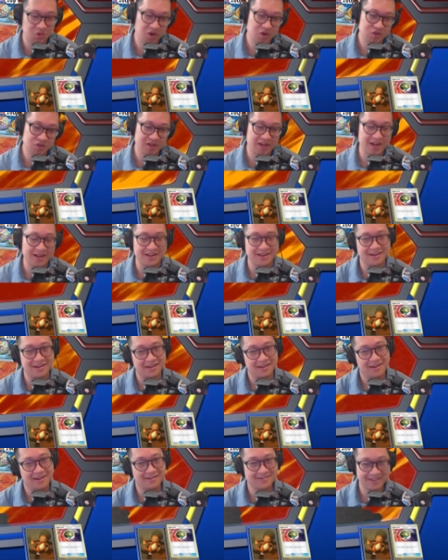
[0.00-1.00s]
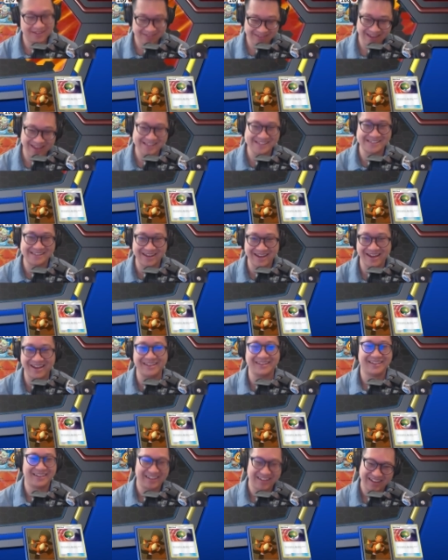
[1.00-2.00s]
leave Skeledirge
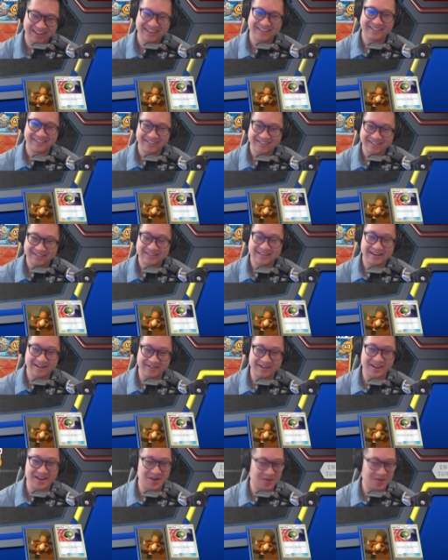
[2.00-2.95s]
very healthy and happy.